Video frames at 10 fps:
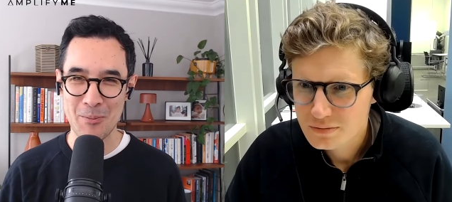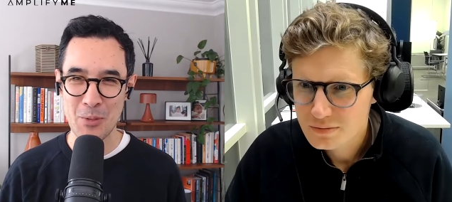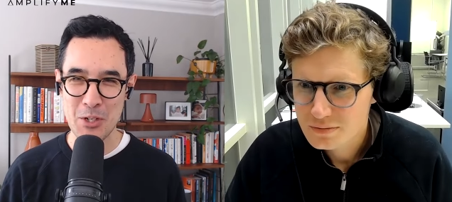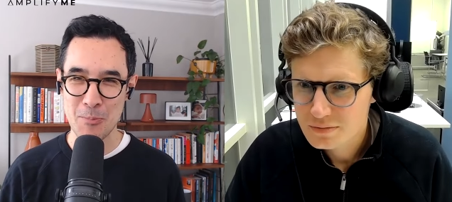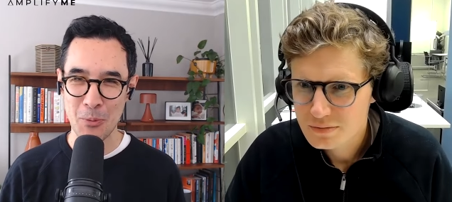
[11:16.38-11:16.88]

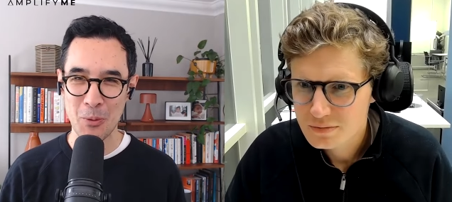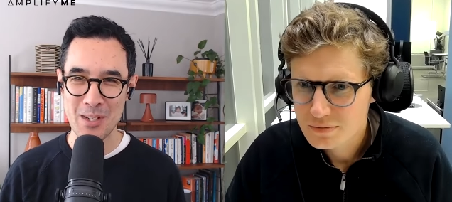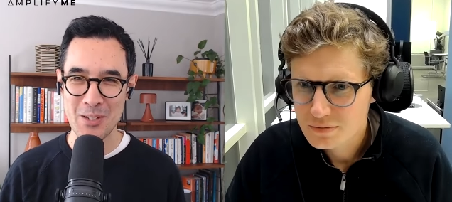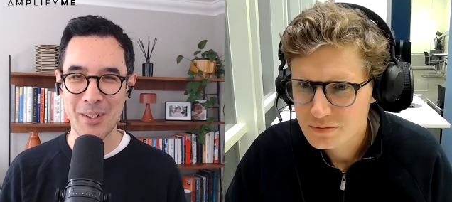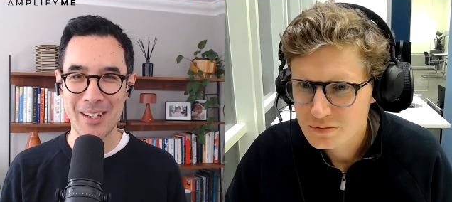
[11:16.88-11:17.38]
Speaker 1: which sport are
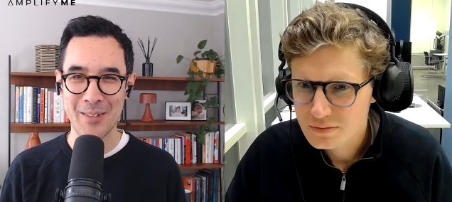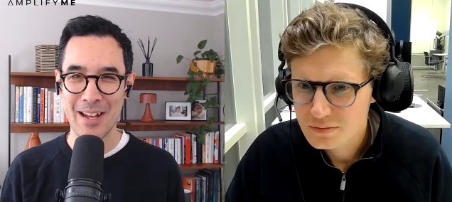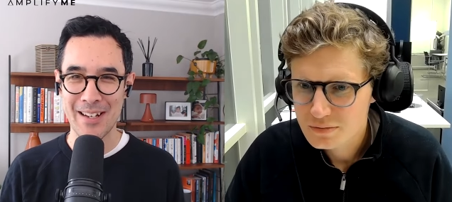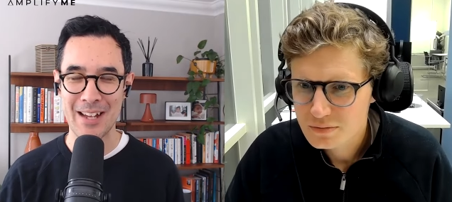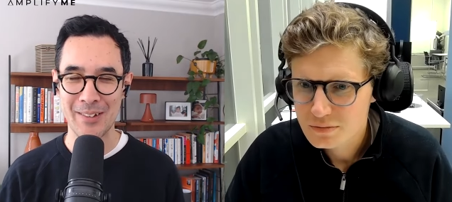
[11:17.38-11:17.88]
we talking
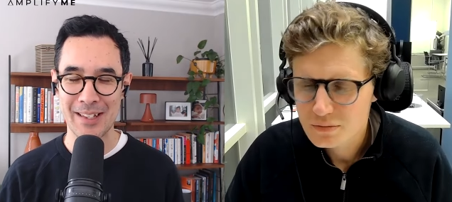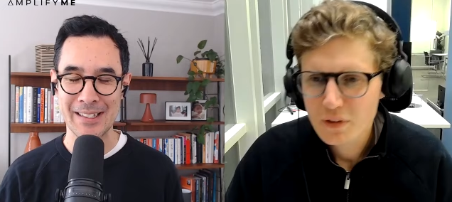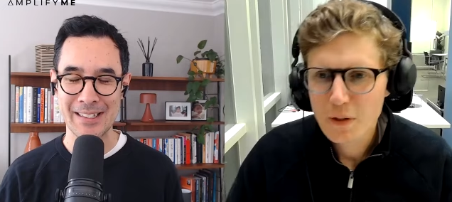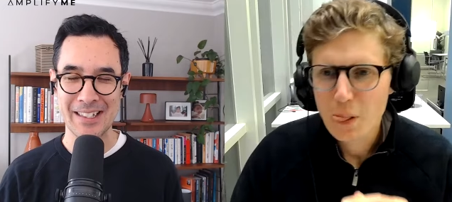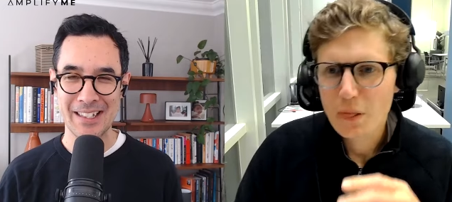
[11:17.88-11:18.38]
about now then?
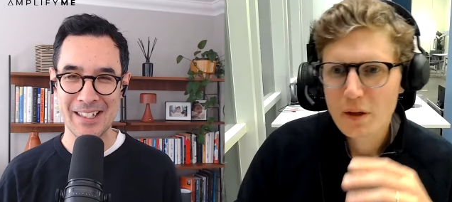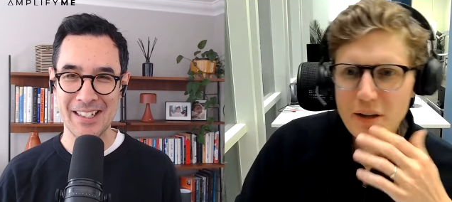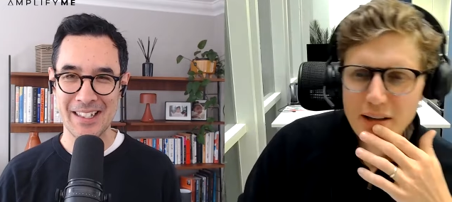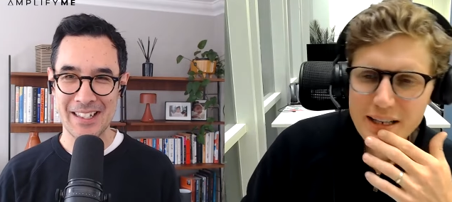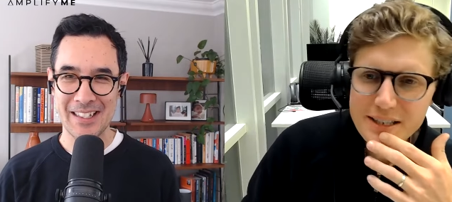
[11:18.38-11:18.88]

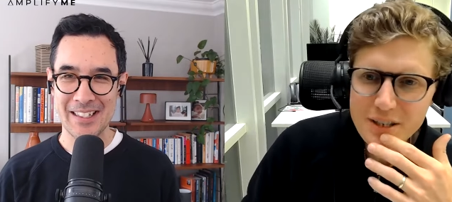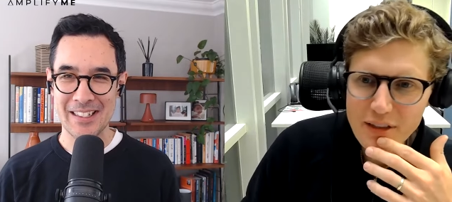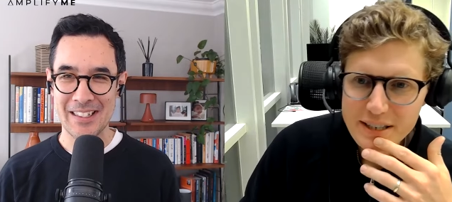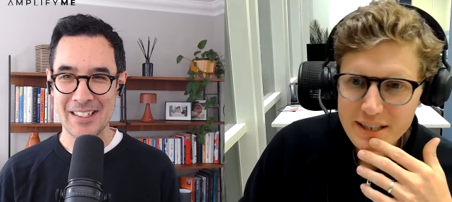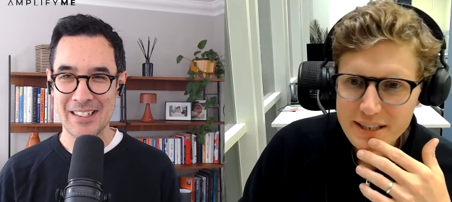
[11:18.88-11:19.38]
So
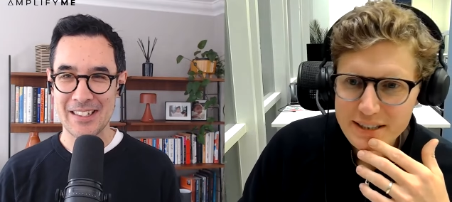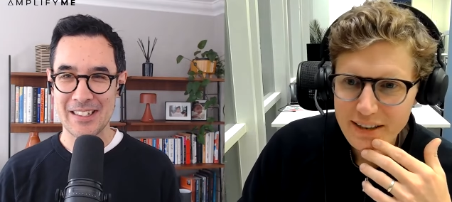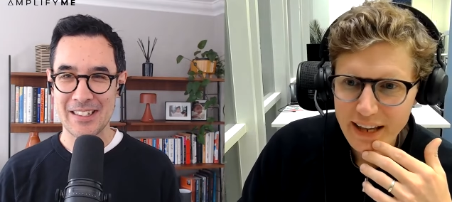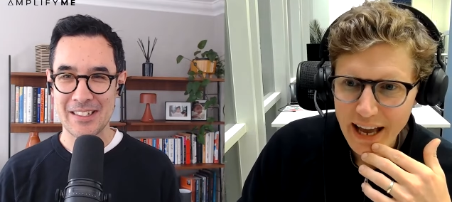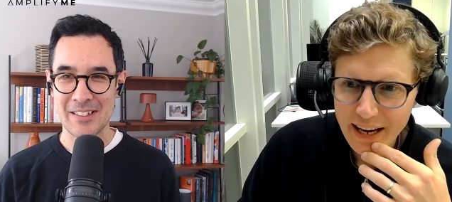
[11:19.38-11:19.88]
this
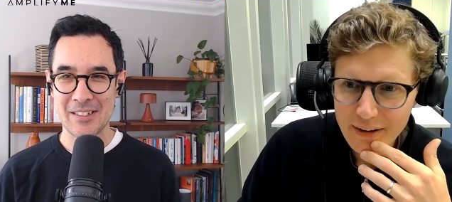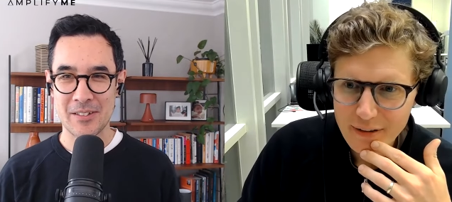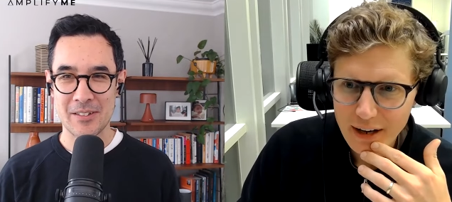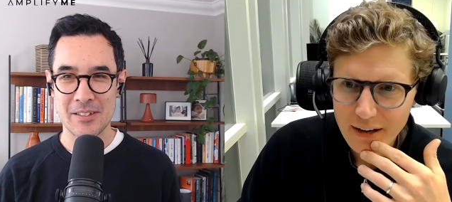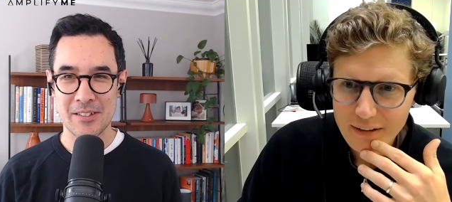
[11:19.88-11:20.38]
is the
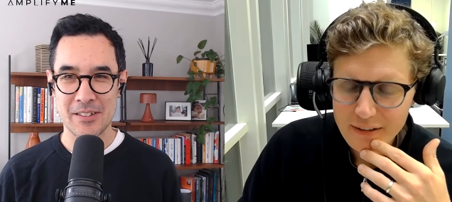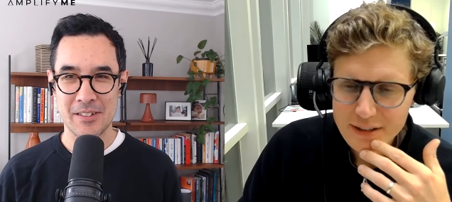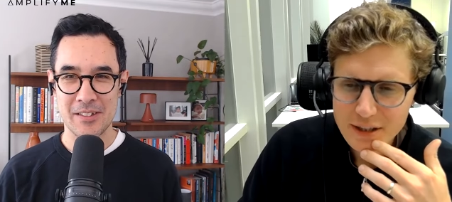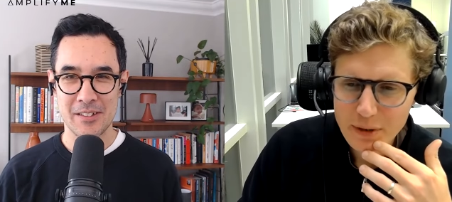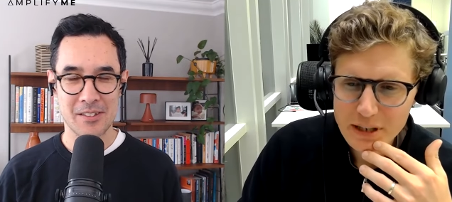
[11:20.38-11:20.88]
Speaker 2: NFL.
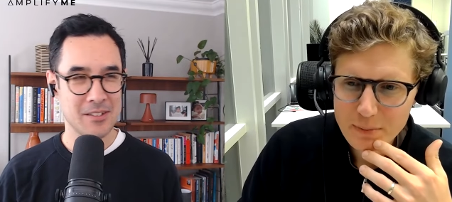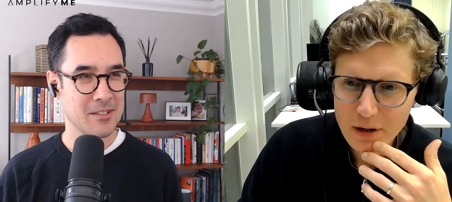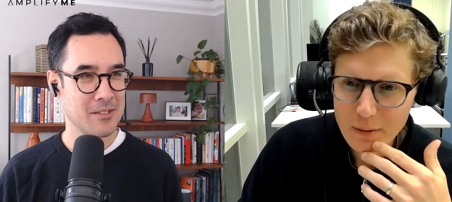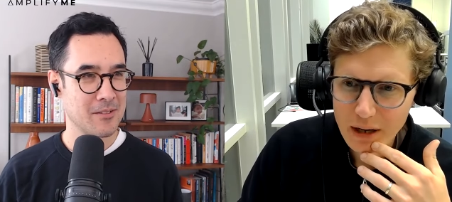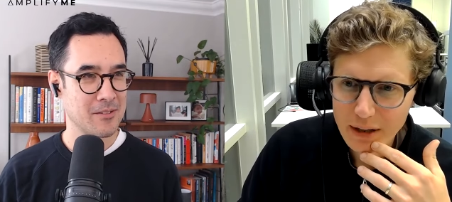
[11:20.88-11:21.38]
So we
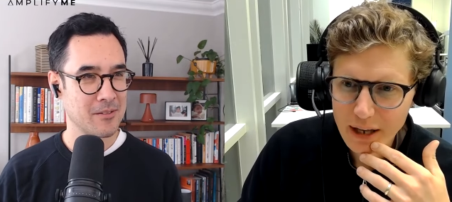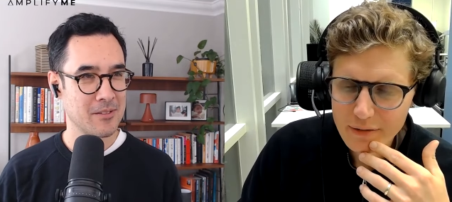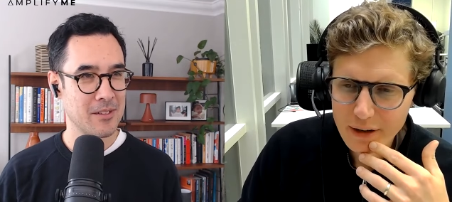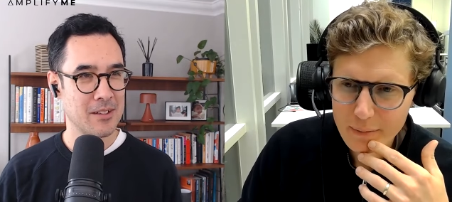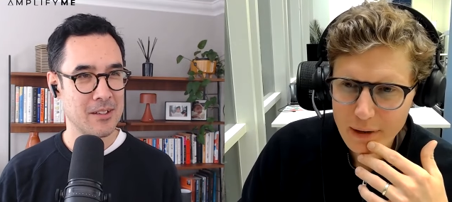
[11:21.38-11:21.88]
spoke about the
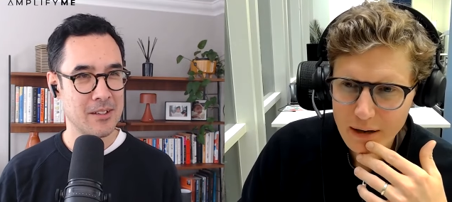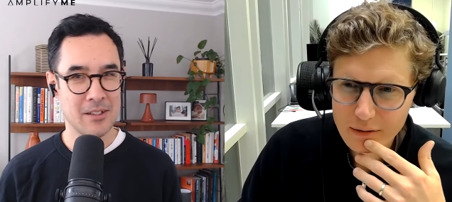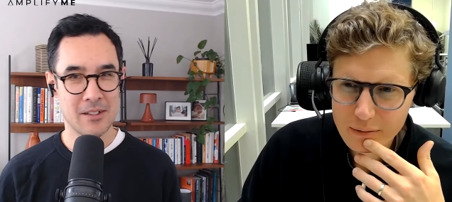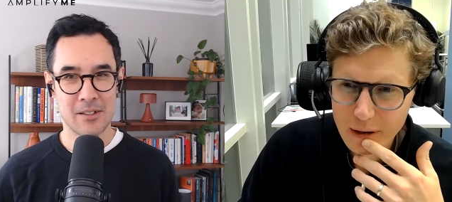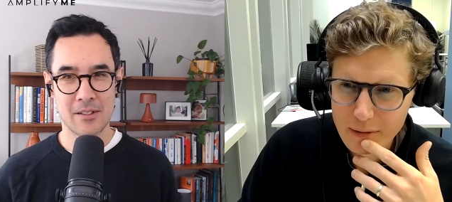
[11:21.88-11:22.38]
NFL
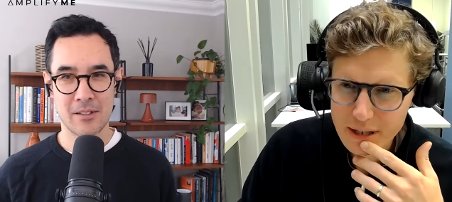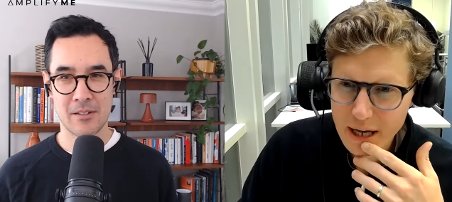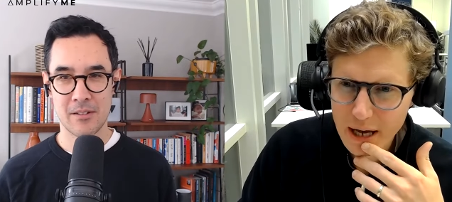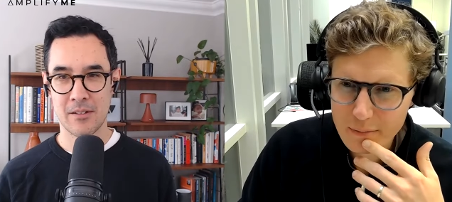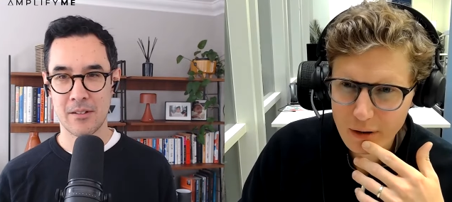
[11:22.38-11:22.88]
about maybe
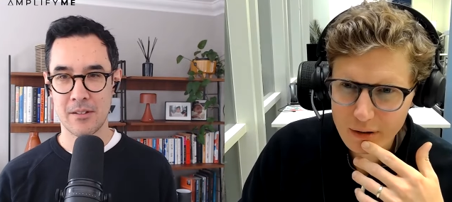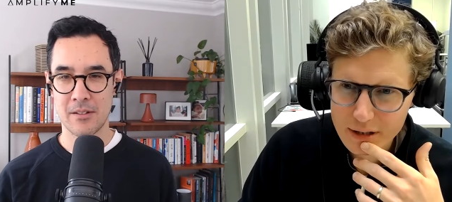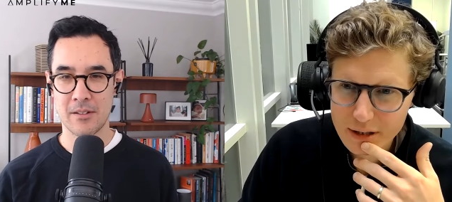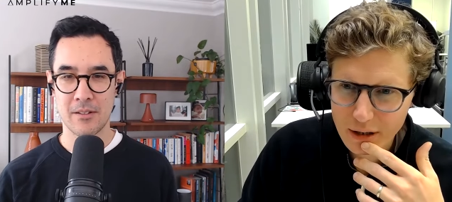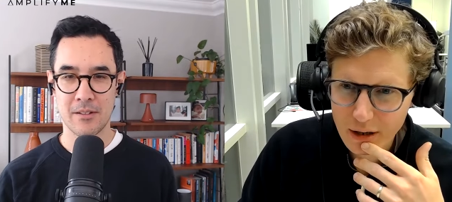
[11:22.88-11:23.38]
10
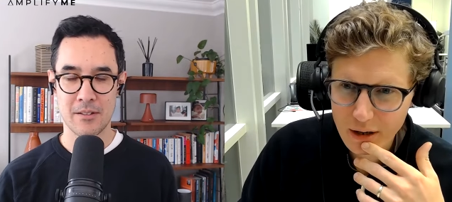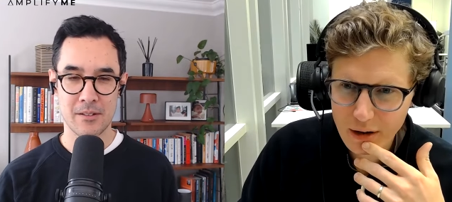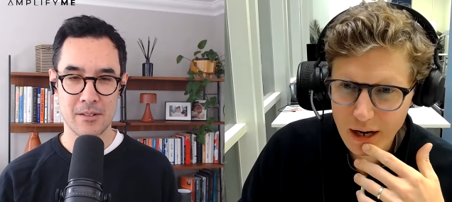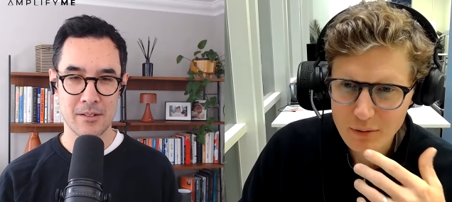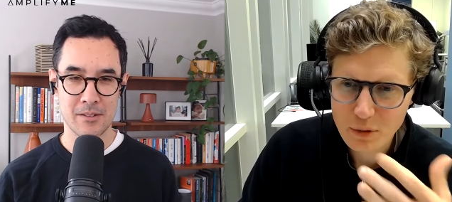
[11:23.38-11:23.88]
months
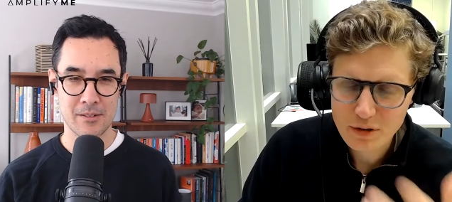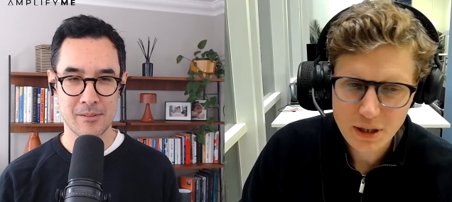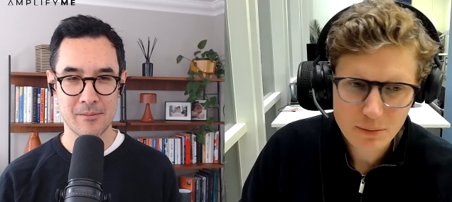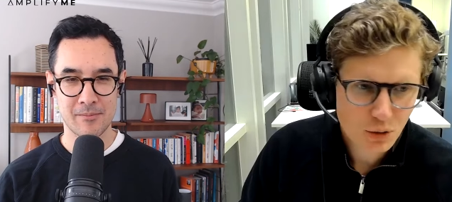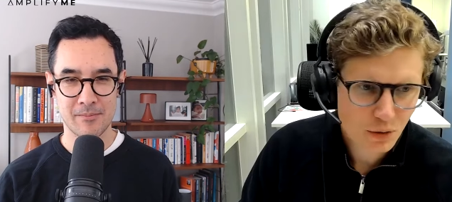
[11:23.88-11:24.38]
ago, and we've
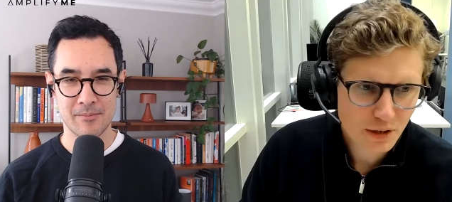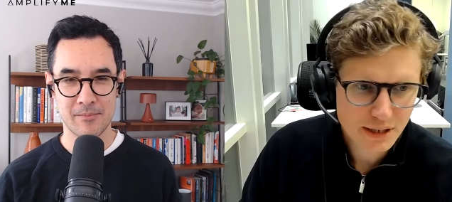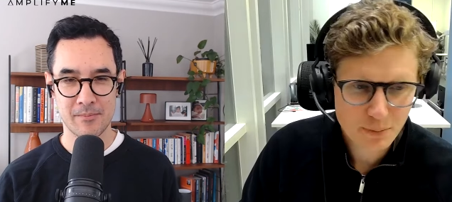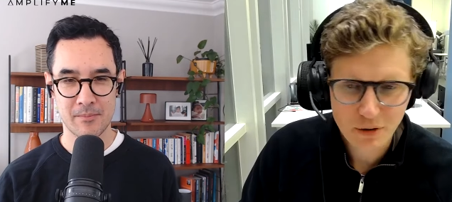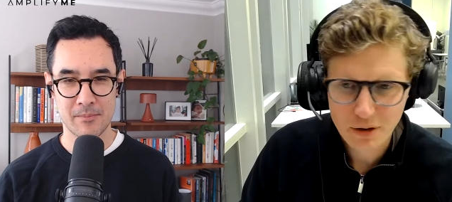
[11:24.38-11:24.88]

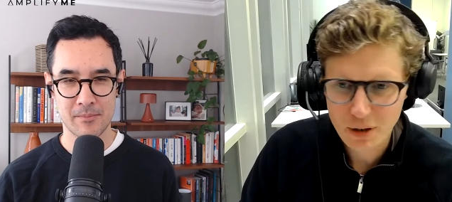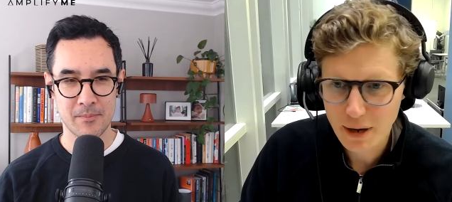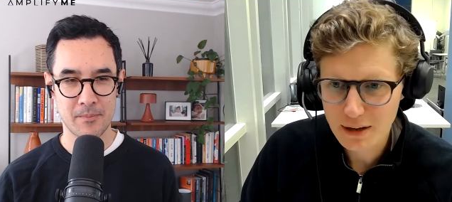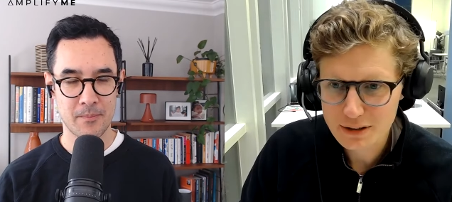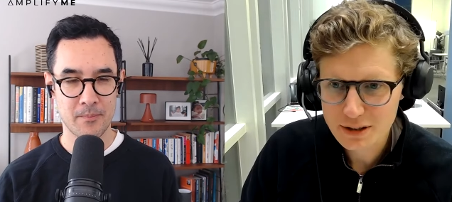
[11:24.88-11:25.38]
subsequently spoken
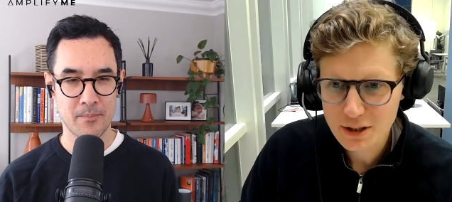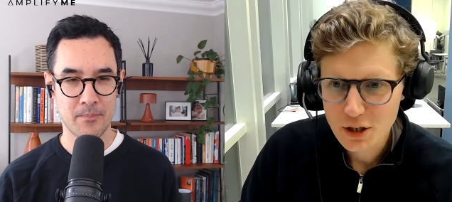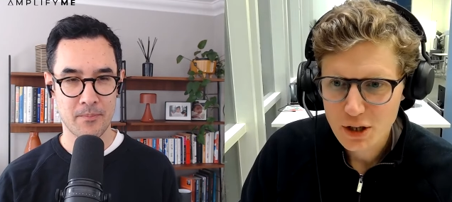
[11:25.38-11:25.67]
about